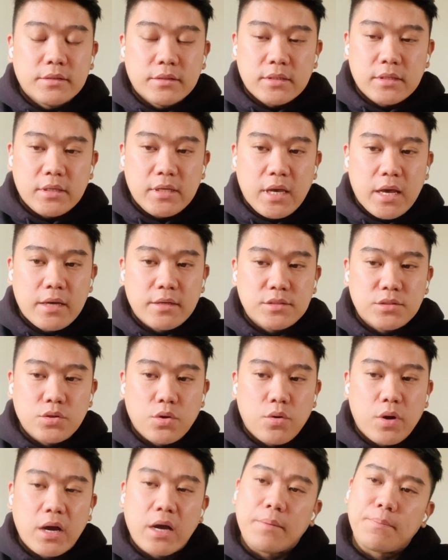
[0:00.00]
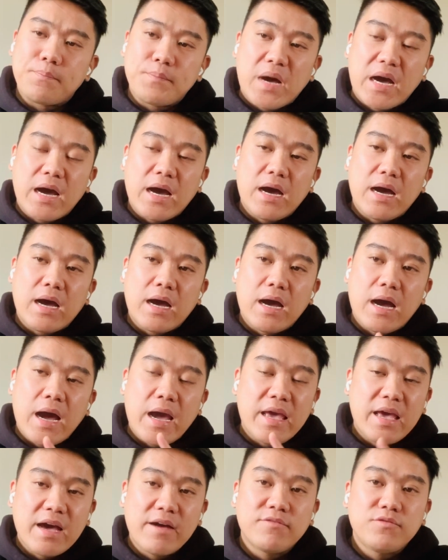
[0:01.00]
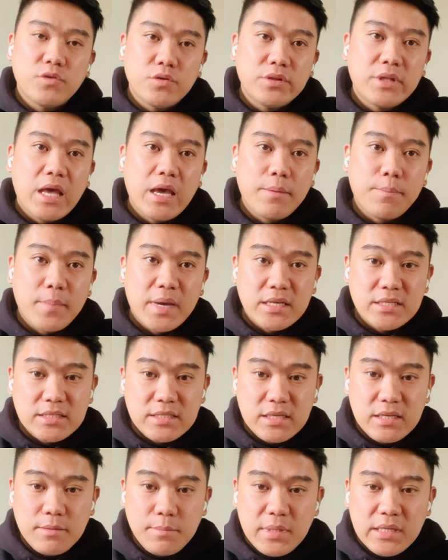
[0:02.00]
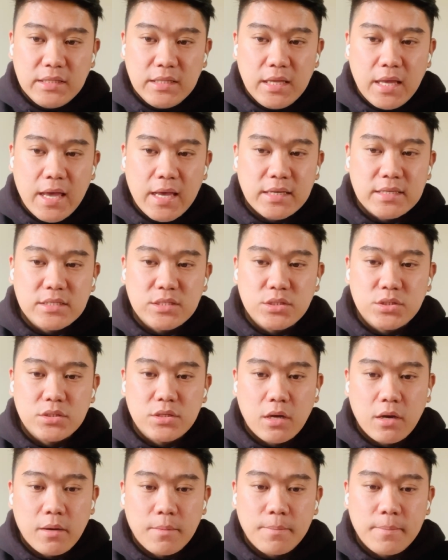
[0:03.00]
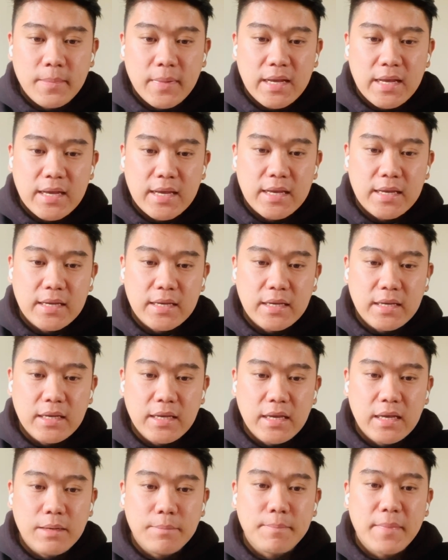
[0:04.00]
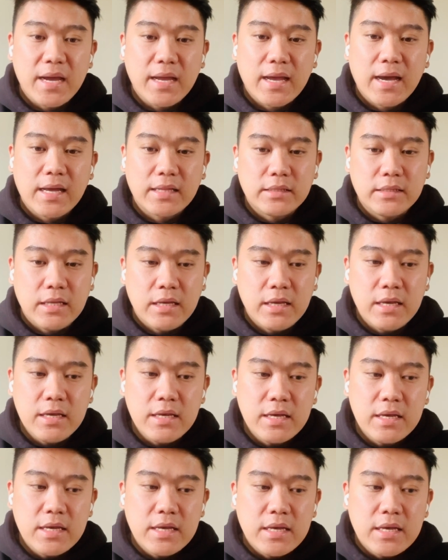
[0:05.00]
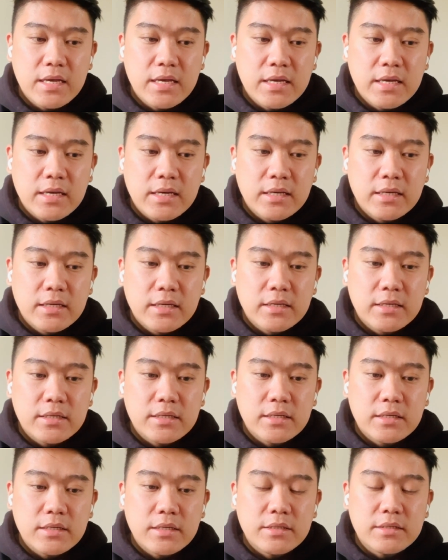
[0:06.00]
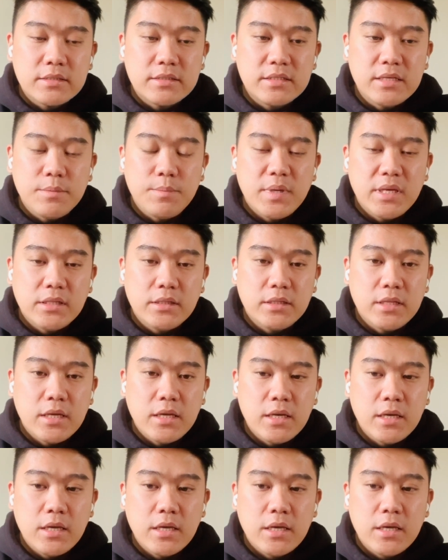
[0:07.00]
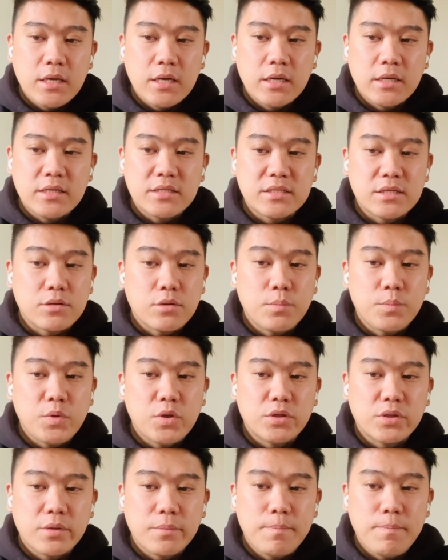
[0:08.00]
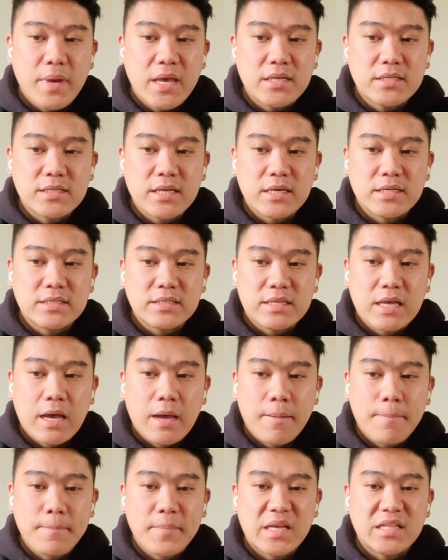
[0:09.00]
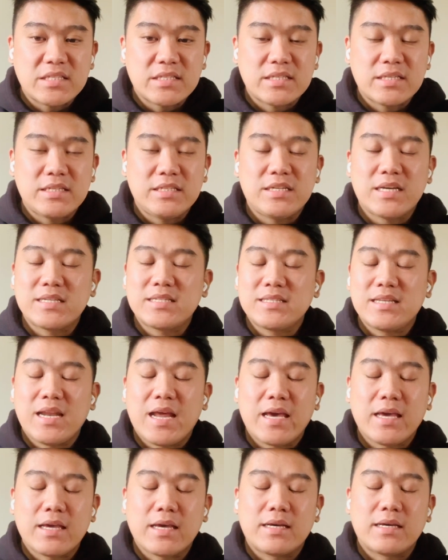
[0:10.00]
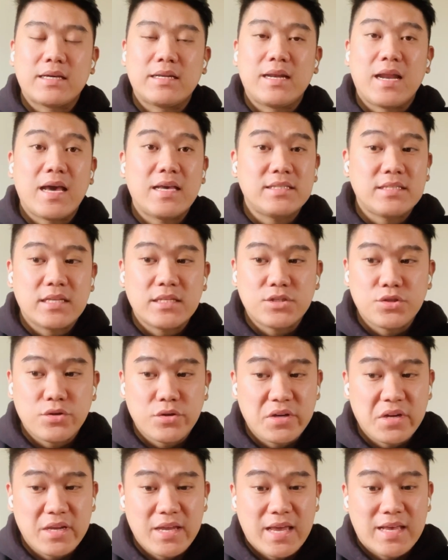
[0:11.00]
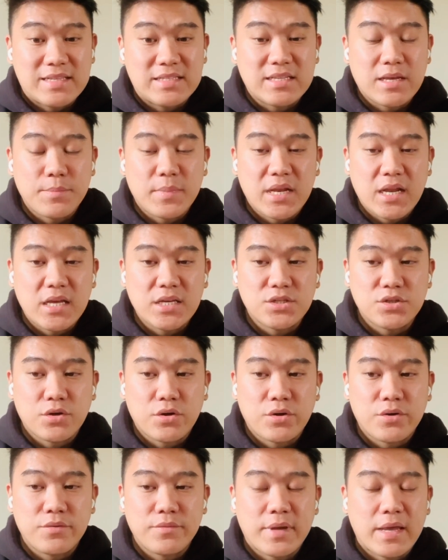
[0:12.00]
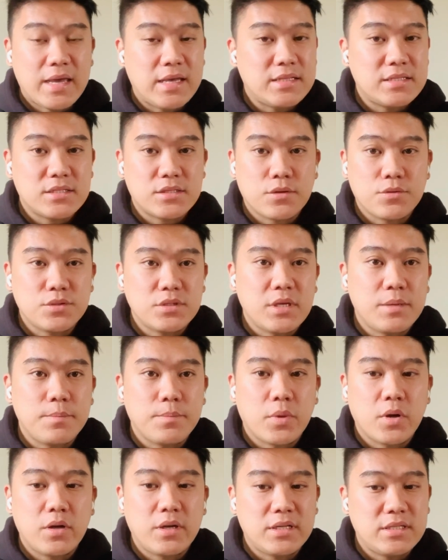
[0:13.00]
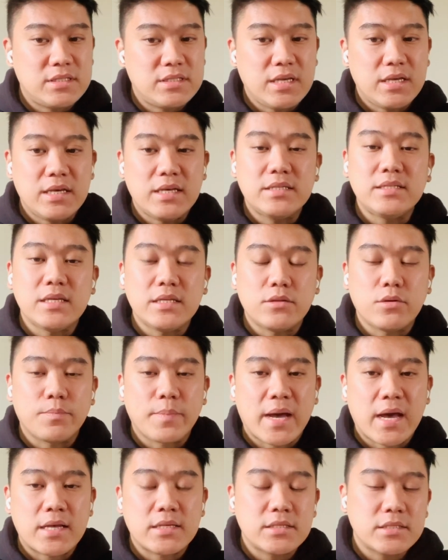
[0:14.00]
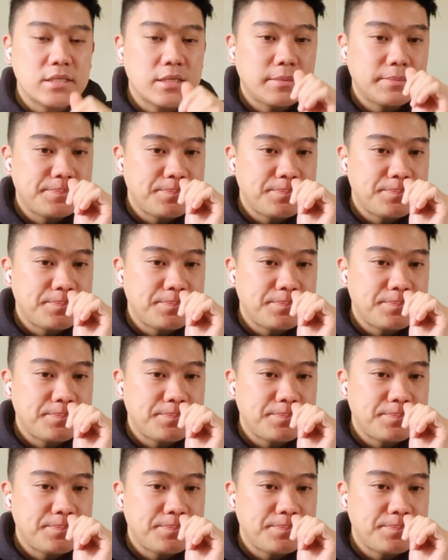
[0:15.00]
Yeah, so I have to take my CBT exam in Makati. CBT is a computer-based exam. It's just like a licensure examination. It's so simple, it's easy to pass.